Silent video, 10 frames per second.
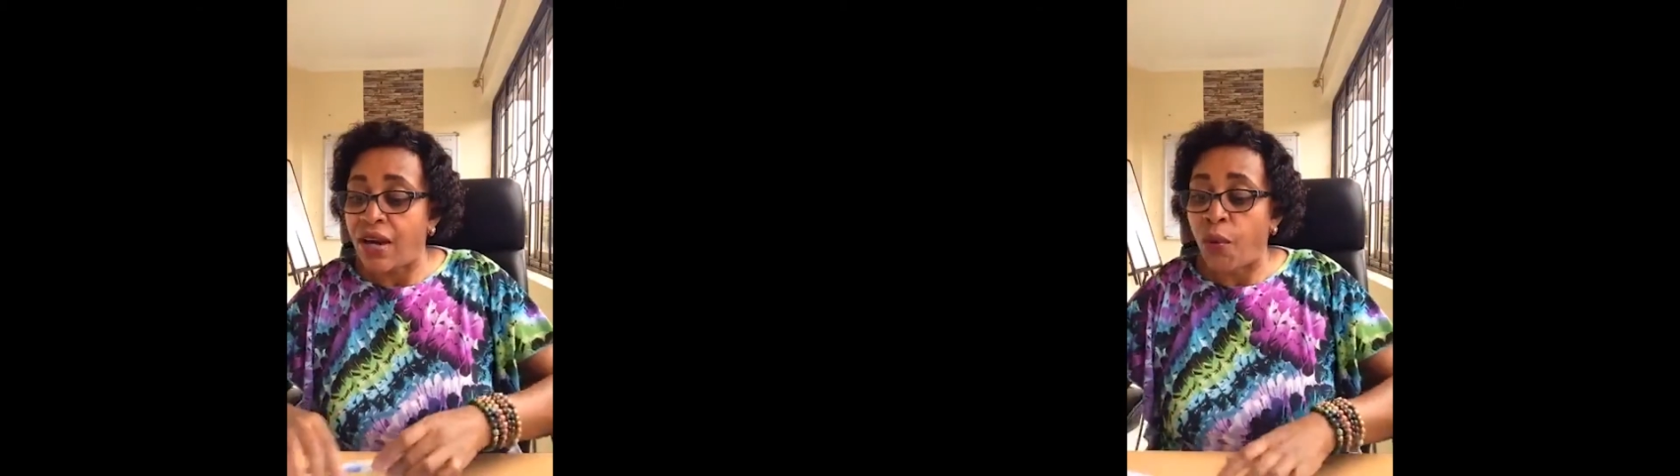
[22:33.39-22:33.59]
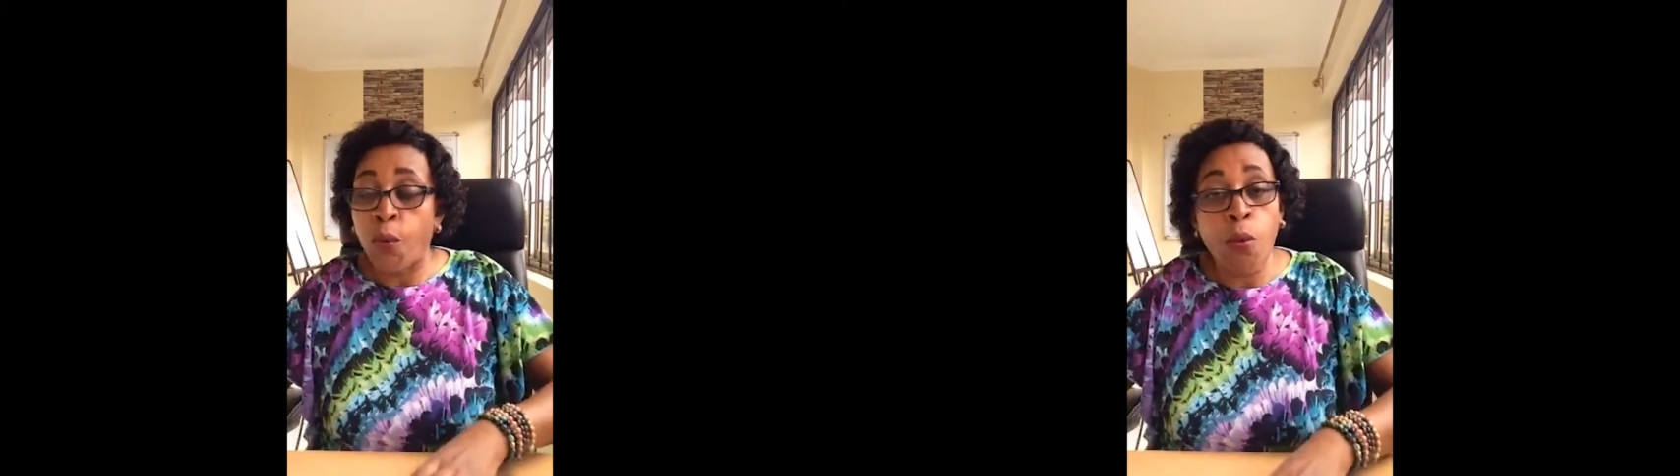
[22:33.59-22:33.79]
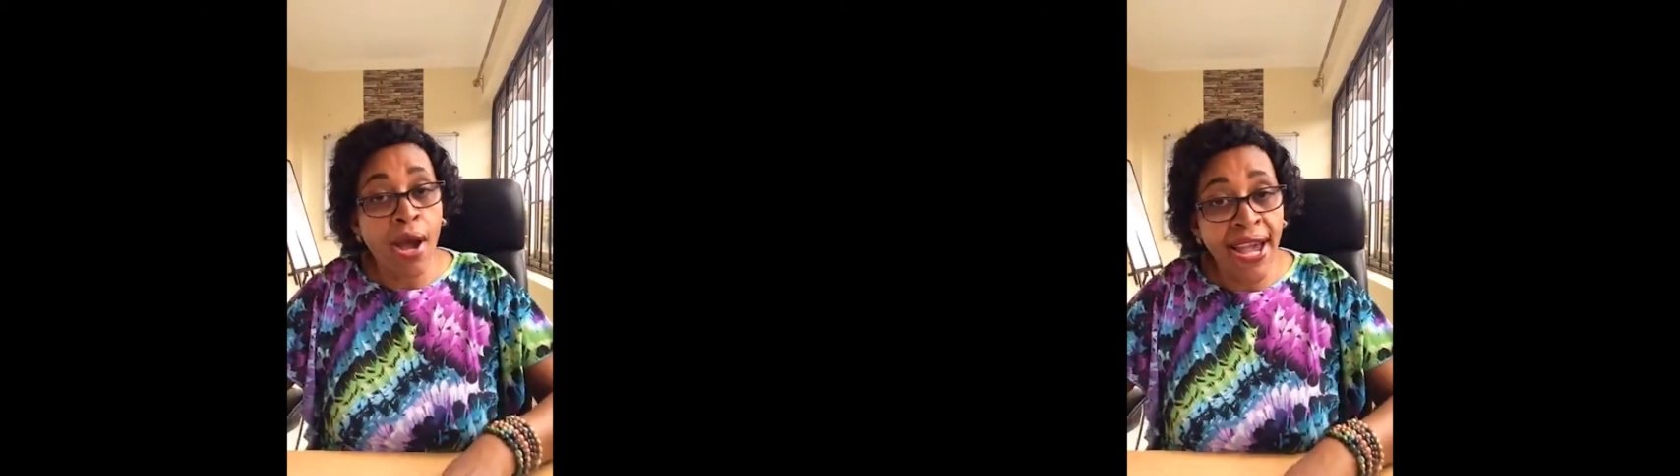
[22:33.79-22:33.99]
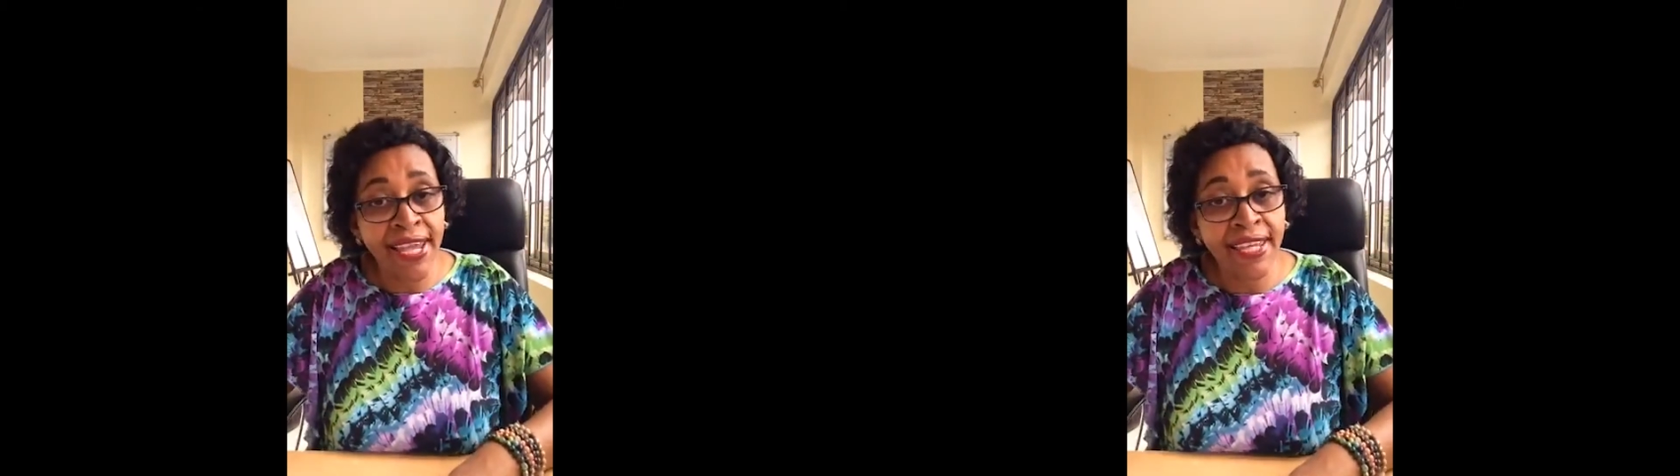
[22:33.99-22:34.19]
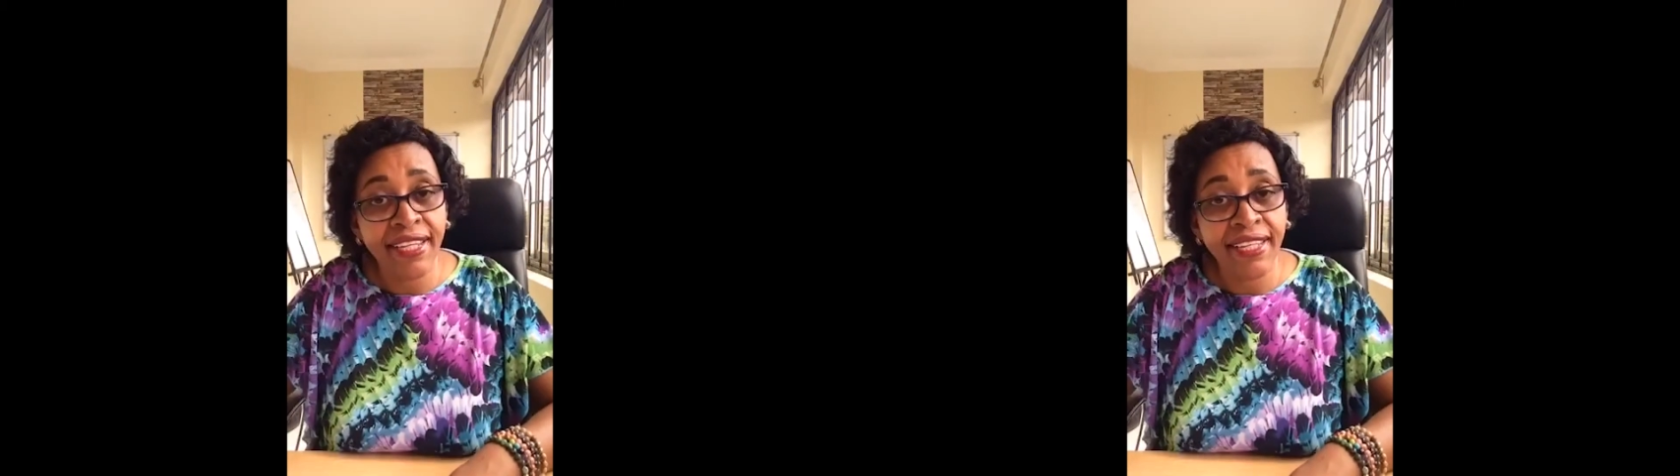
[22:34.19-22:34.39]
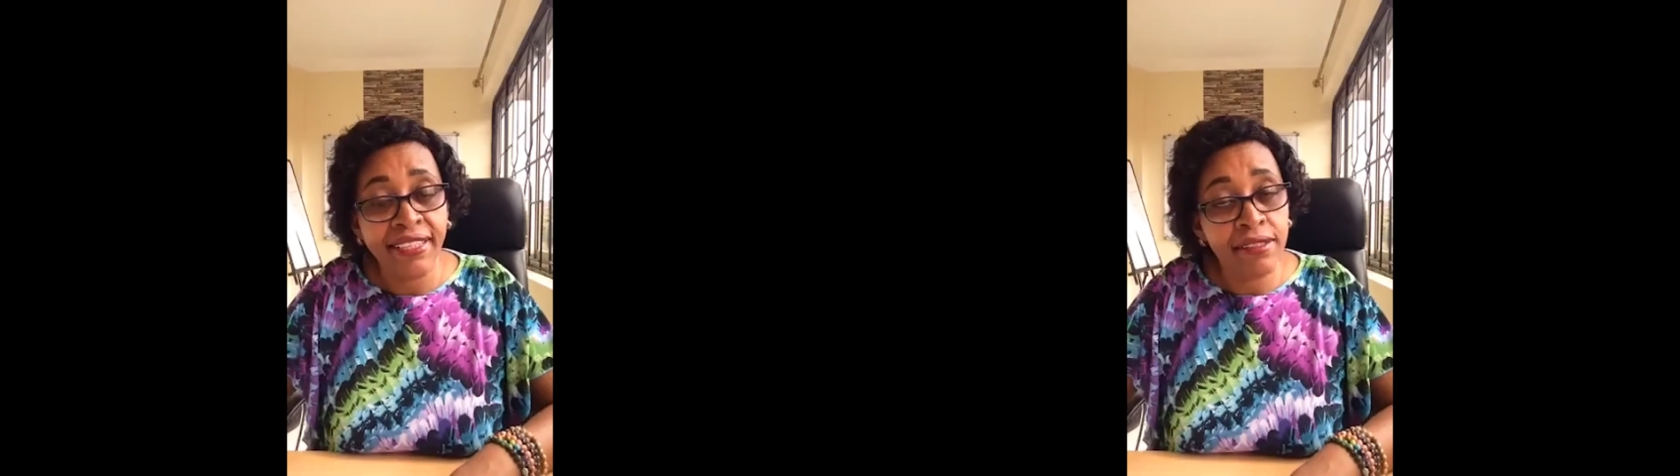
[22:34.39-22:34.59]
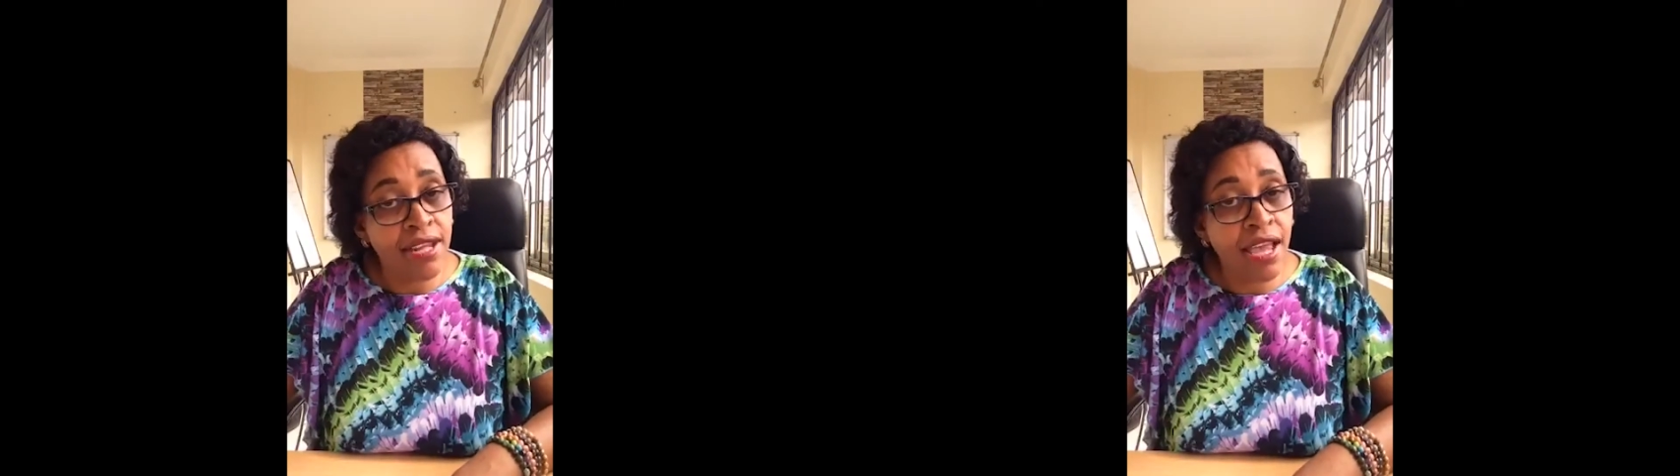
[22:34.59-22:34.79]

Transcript: why did I